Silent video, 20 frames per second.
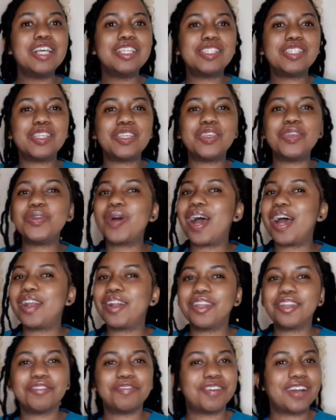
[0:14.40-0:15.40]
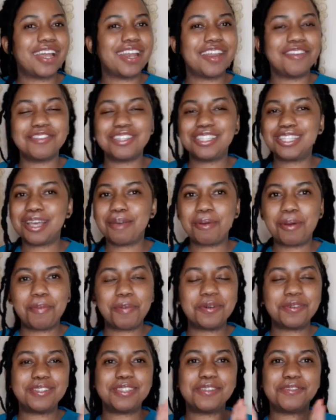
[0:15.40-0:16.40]
so you are notified every time I
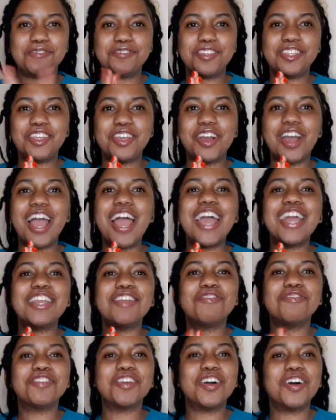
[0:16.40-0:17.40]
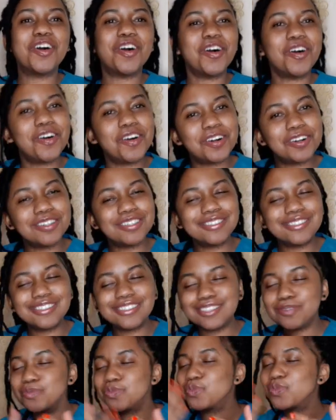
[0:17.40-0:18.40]
post a video. And if you're old,
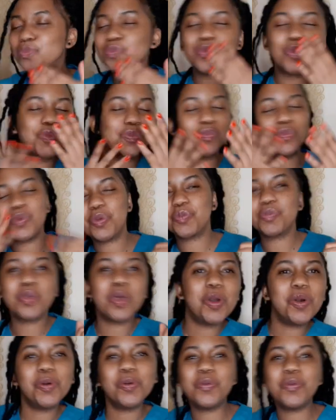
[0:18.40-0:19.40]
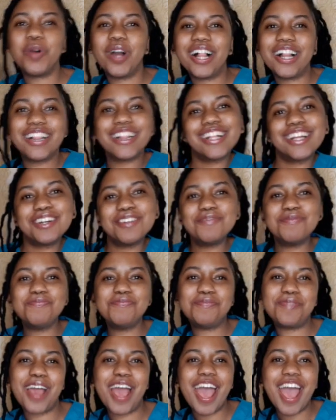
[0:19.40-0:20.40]

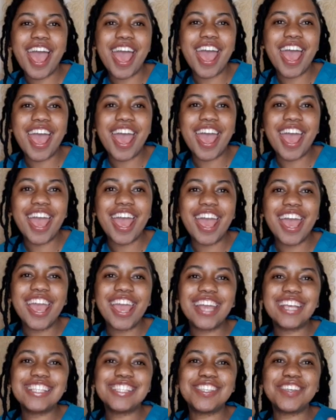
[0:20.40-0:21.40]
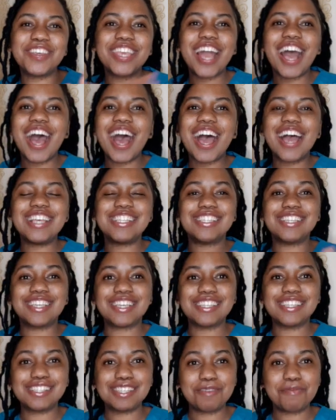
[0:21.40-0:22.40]
welcome back. So yeah, as you
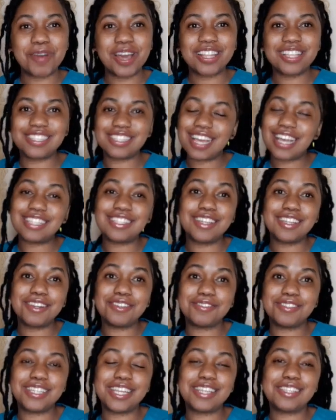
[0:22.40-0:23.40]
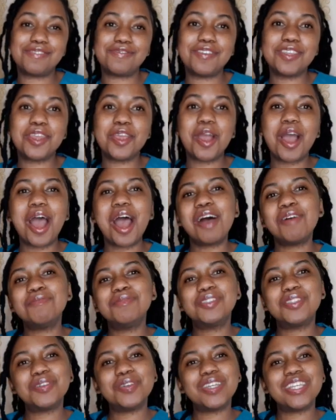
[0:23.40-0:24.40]
can see by the title of today's video,
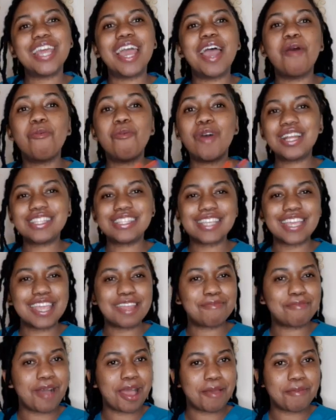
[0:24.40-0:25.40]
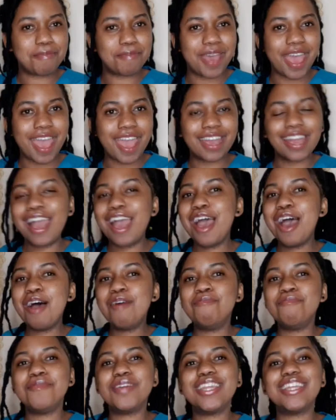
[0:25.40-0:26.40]
I'm doing a what's in my bag
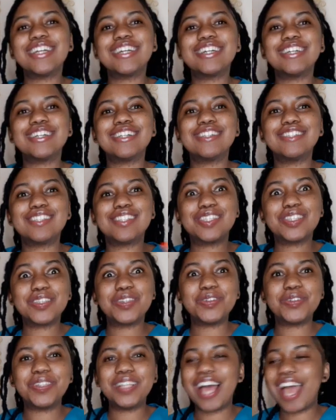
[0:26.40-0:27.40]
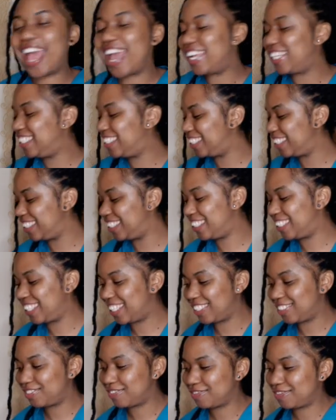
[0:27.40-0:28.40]
medical school
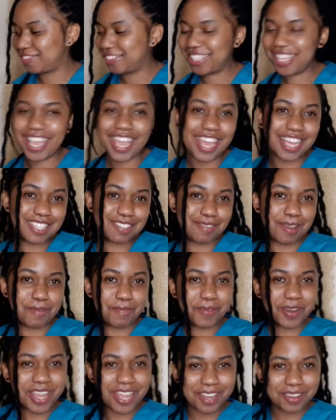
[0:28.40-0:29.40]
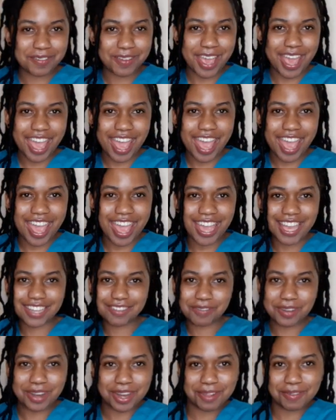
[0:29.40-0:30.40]
edition. Here's my pretty bag.